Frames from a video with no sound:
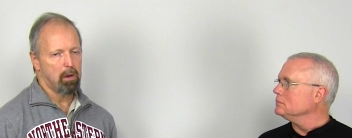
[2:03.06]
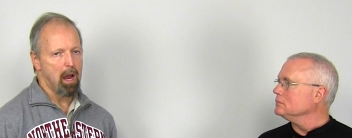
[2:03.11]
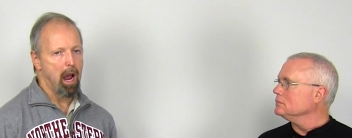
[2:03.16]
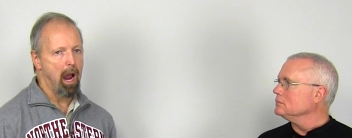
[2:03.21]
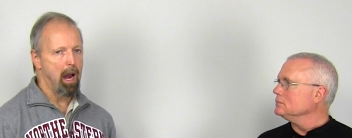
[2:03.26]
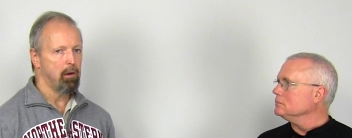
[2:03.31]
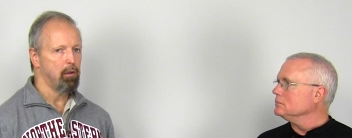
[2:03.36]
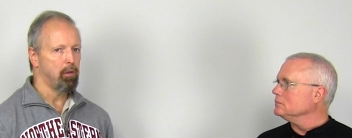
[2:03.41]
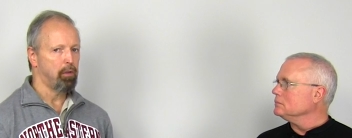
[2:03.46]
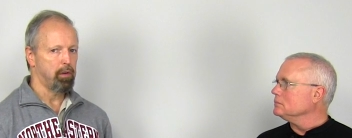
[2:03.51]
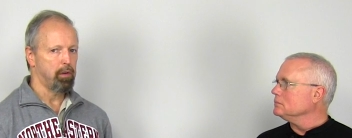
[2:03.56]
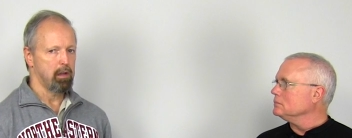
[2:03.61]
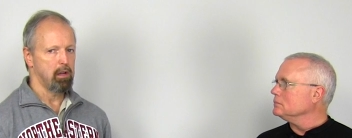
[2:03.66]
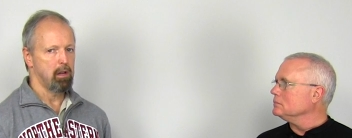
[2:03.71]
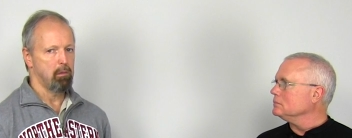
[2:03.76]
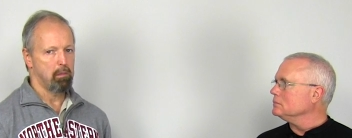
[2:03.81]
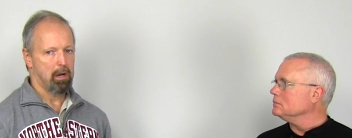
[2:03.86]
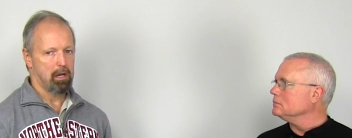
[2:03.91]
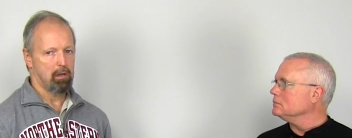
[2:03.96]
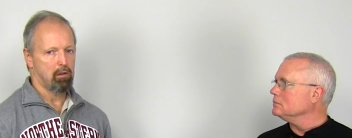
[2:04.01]
Speaker 1: kind of thing
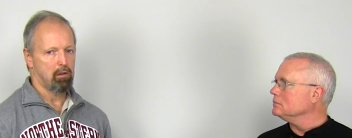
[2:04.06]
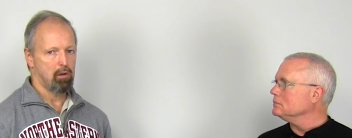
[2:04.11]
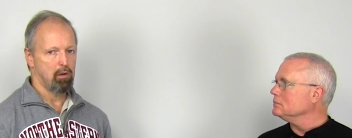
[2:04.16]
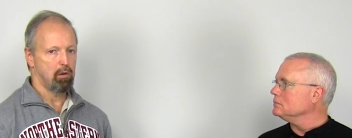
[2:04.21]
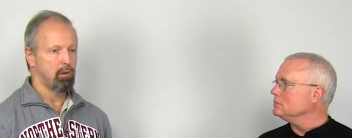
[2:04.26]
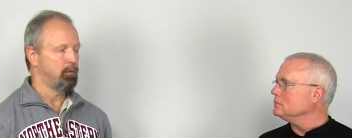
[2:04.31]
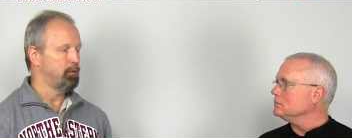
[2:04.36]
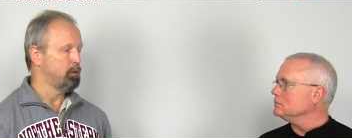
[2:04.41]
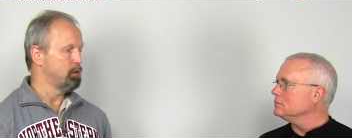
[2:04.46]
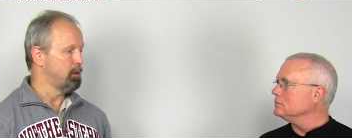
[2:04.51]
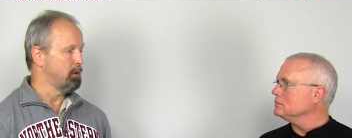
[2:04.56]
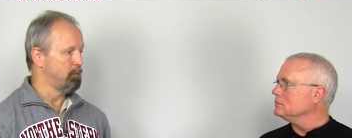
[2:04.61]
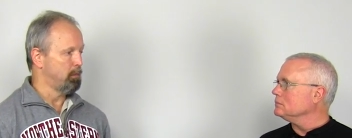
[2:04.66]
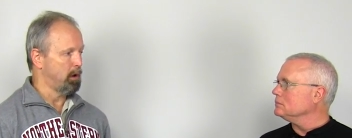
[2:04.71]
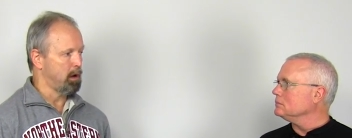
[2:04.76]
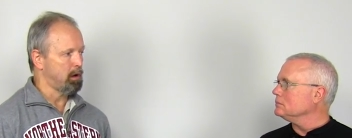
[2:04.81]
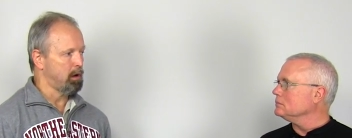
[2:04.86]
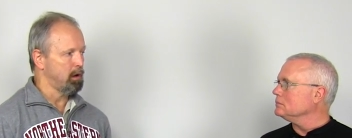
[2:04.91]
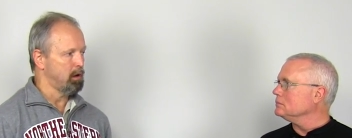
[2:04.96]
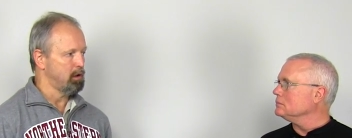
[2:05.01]
you might do if you were
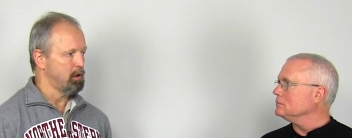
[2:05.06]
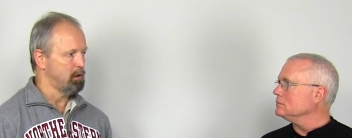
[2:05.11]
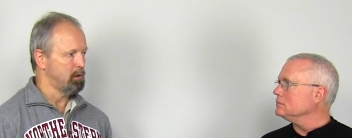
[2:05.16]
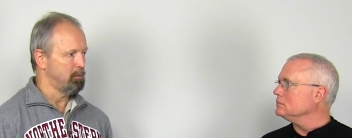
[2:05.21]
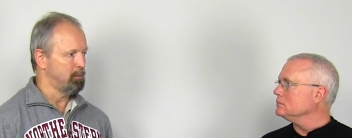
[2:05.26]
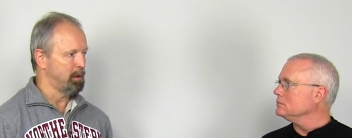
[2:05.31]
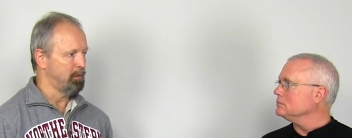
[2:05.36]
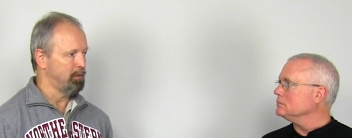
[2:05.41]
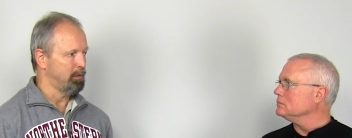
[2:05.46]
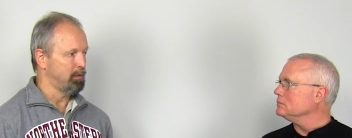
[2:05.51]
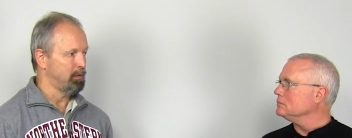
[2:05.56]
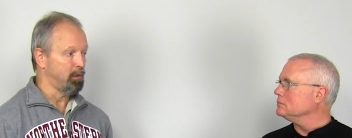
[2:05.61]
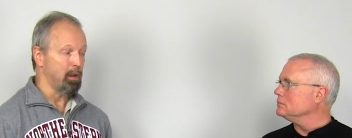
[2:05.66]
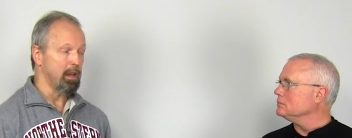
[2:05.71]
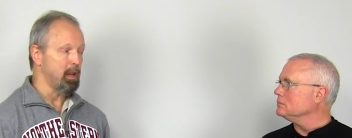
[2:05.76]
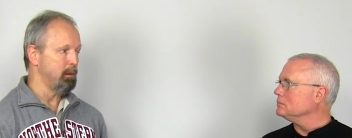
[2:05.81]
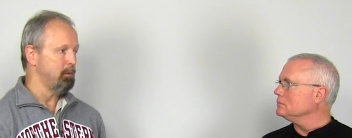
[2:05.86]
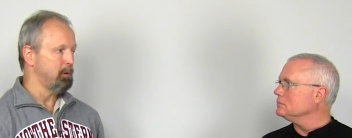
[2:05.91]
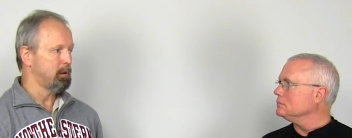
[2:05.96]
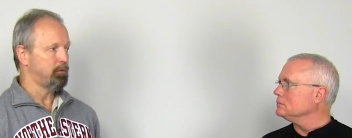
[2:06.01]
marketing your business,
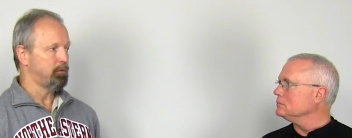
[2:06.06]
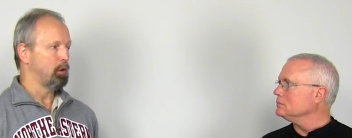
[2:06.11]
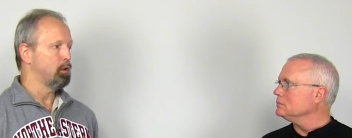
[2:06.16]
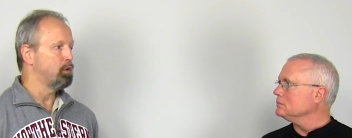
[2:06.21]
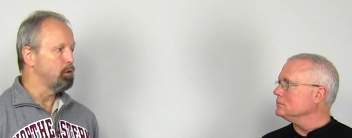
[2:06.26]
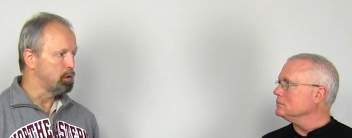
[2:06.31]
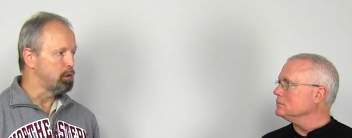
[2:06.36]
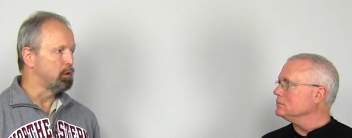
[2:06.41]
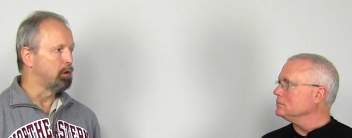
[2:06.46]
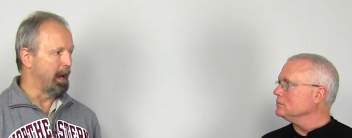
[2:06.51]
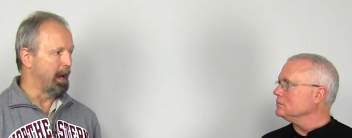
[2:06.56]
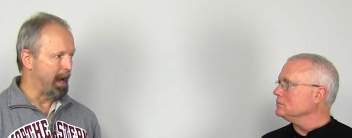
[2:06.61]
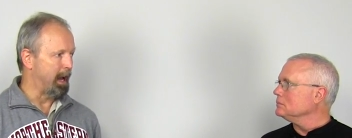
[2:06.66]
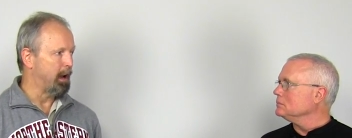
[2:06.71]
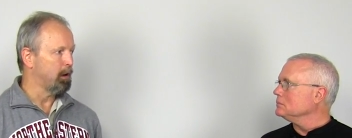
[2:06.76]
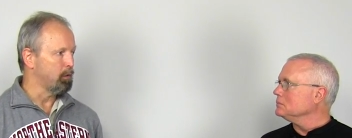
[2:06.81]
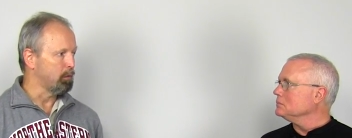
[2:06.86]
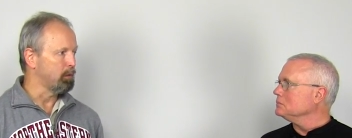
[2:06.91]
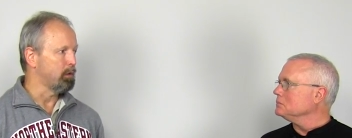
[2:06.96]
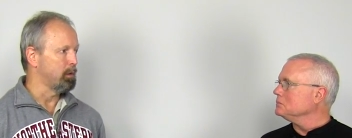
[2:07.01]
even if the Google
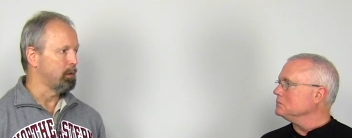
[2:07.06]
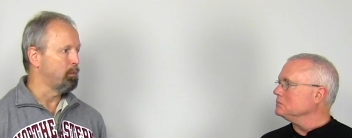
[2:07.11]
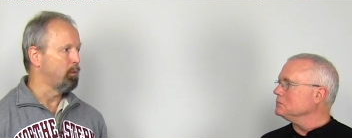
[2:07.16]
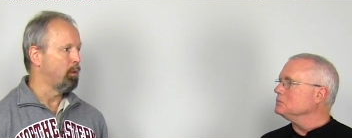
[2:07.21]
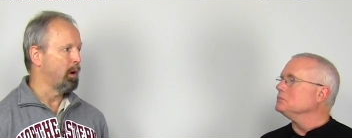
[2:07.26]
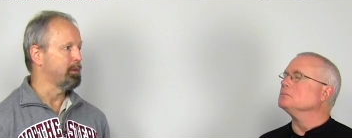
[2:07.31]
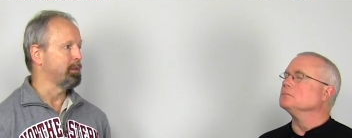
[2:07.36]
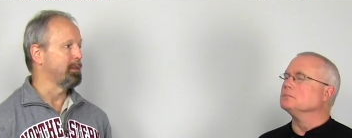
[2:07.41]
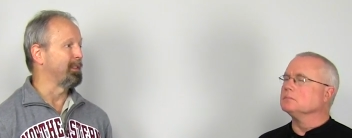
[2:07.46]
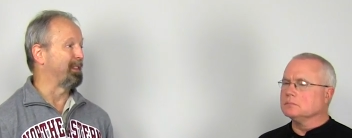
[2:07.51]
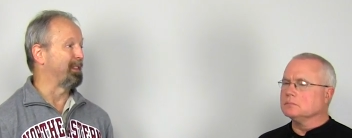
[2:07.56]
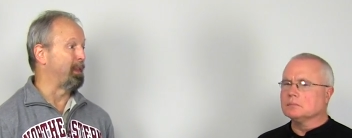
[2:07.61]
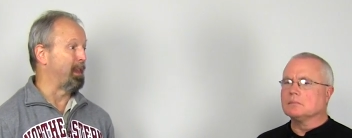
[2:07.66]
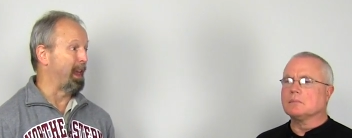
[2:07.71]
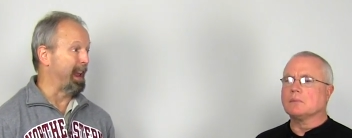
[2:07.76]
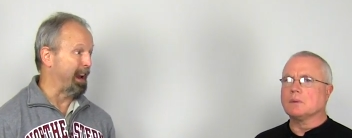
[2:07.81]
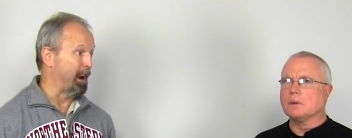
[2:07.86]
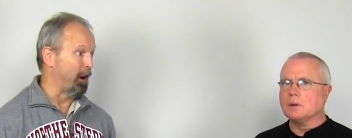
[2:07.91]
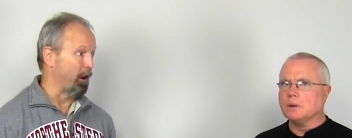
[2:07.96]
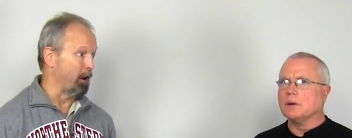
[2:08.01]
algorithm wasn't
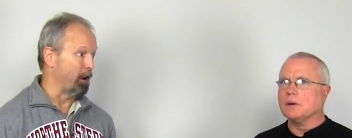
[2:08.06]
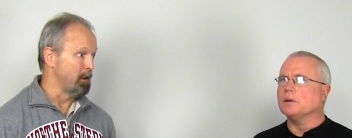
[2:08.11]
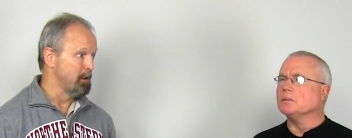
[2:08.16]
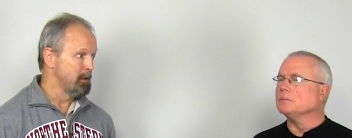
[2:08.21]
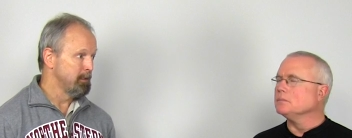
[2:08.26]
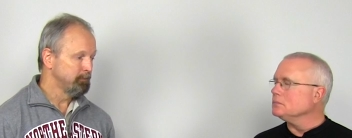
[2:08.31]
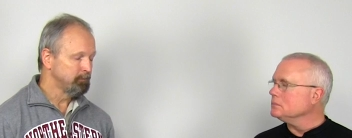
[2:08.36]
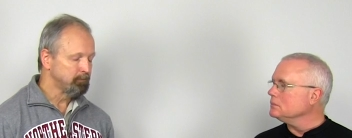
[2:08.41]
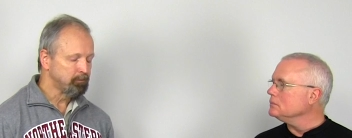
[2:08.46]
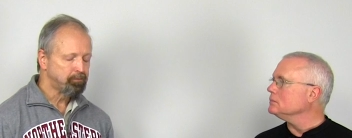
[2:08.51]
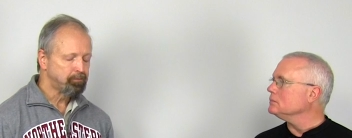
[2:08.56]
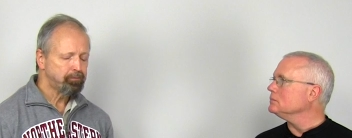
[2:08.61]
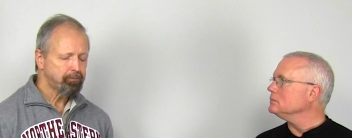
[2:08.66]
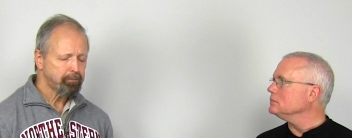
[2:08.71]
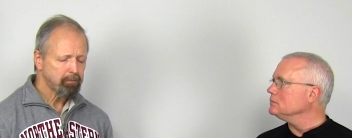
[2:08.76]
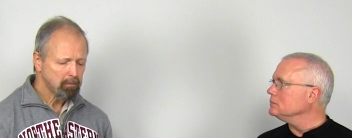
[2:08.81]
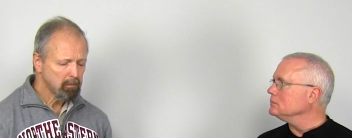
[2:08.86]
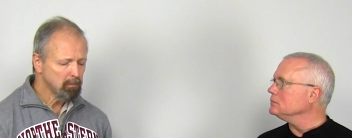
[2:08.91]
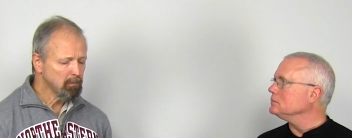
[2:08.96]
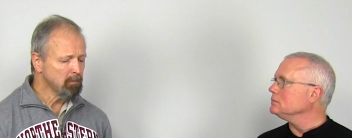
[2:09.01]
there. Okay.
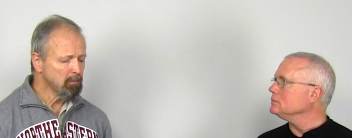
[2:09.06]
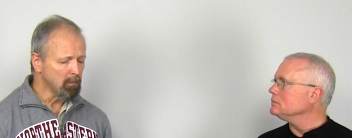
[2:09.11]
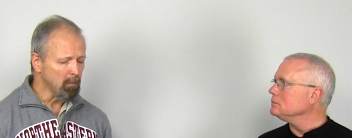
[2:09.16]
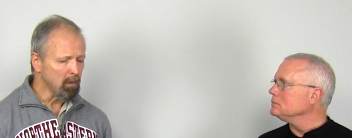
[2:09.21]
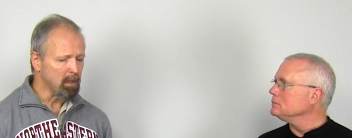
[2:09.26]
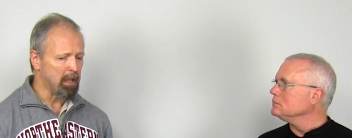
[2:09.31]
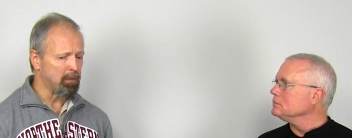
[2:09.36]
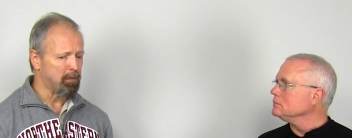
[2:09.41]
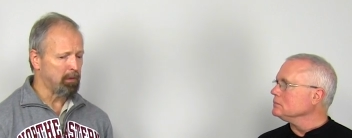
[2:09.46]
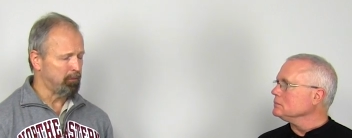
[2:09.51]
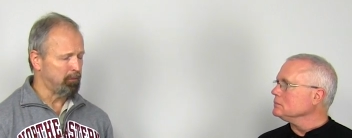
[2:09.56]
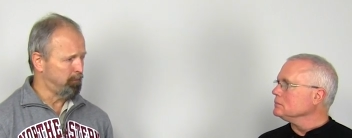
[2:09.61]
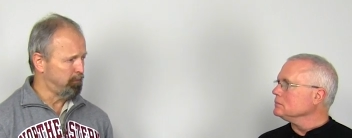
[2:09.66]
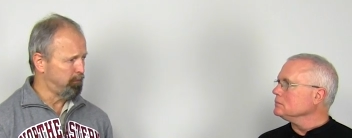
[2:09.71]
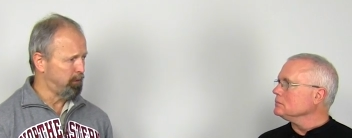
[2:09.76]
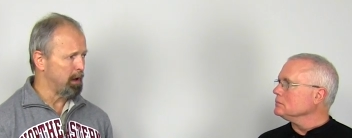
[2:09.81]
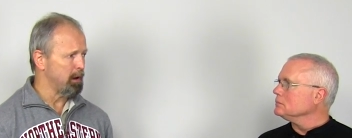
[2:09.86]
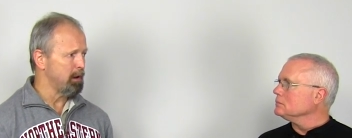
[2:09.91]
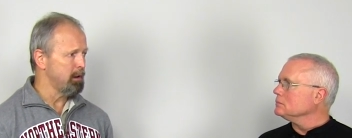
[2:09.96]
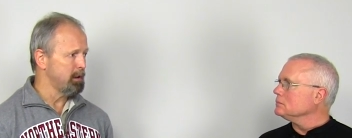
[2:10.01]
That's a
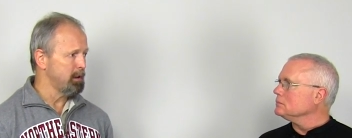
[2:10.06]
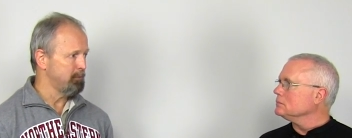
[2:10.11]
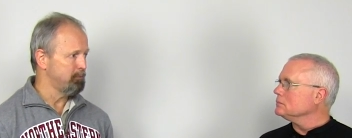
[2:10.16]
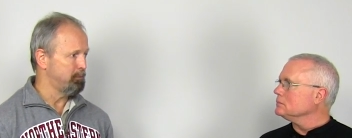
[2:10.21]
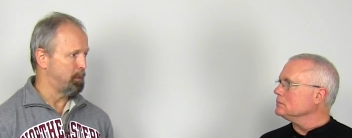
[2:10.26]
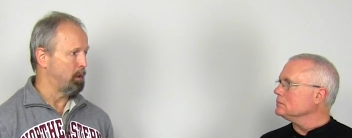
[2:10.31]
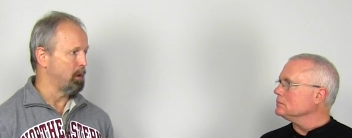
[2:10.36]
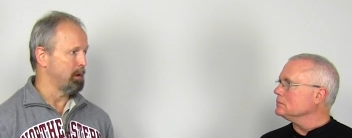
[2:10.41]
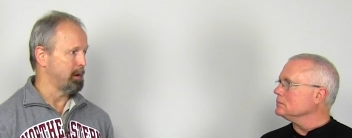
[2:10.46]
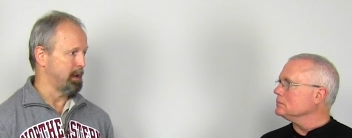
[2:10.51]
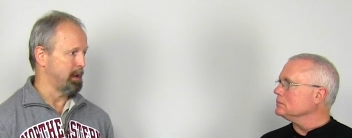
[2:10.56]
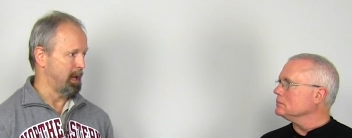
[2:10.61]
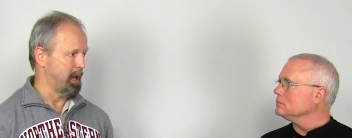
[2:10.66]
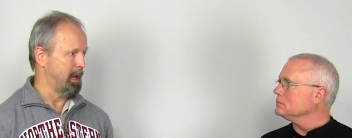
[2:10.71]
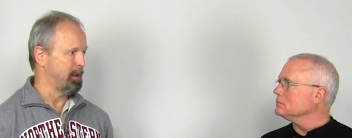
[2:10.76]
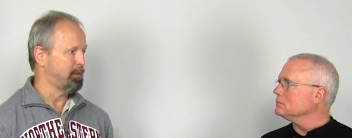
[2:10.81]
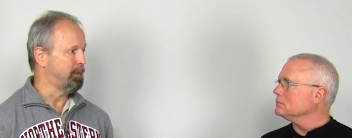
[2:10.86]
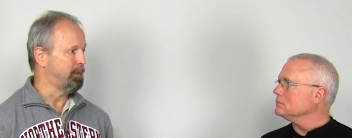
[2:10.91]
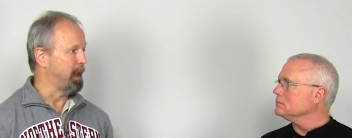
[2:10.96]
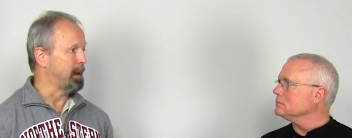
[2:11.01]
very important
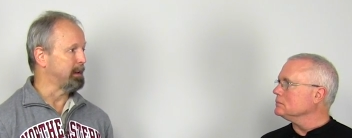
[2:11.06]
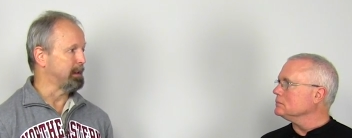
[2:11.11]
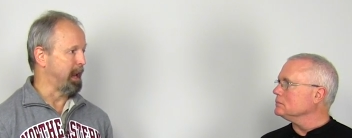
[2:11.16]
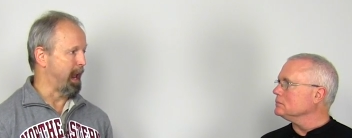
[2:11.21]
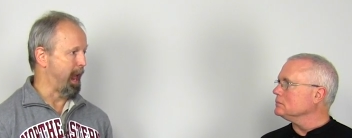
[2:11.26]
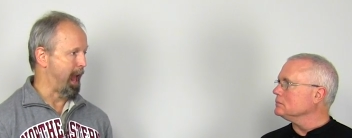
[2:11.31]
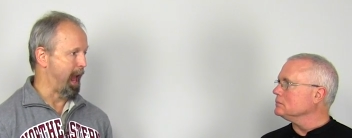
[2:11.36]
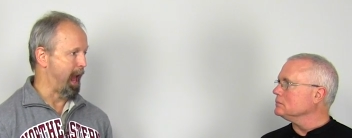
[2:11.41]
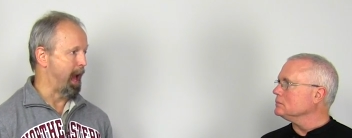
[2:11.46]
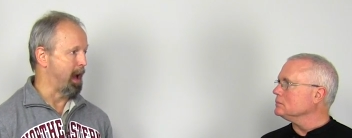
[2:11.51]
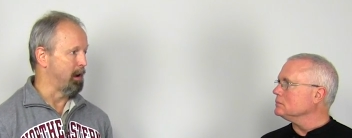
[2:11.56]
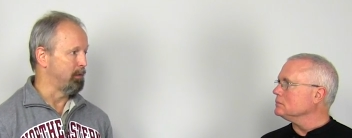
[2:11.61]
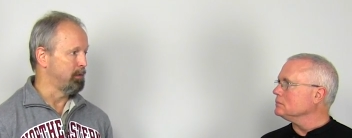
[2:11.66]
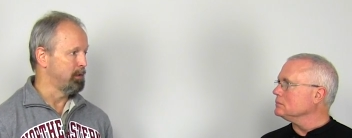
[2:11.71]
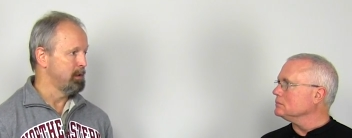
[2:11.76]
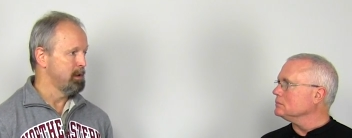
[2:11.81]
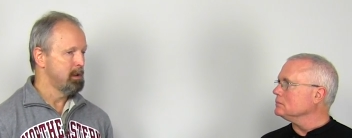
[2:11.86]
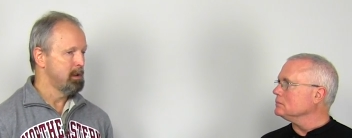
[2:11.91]
headset to have.